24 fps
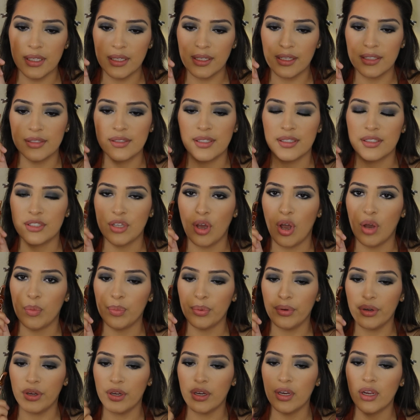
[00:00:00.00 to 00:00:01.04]
It's a
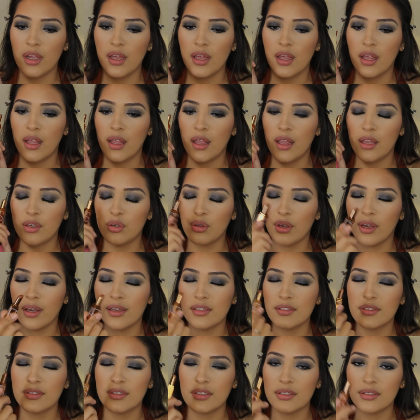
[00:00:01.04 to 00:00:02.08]
topper, and you
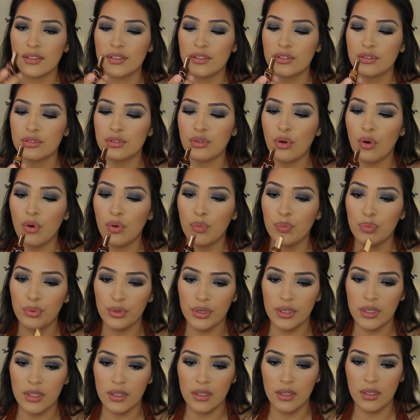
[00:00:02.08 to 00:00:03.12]
guys, this is so
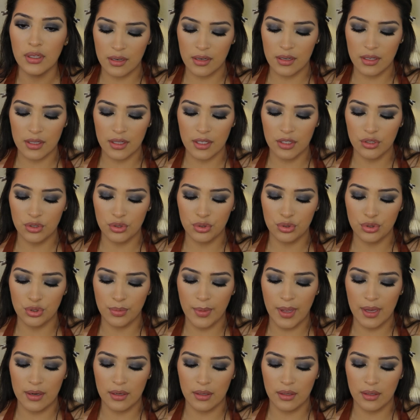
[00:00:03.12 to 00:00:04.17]
pretty, nothing too
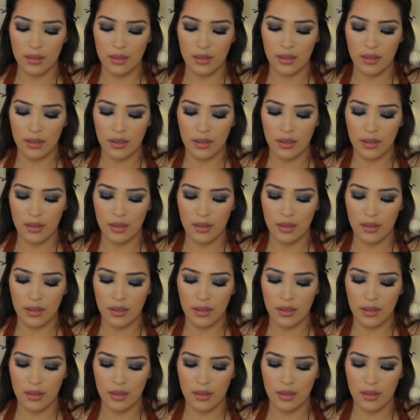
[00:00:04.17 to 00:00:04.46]
dramatic.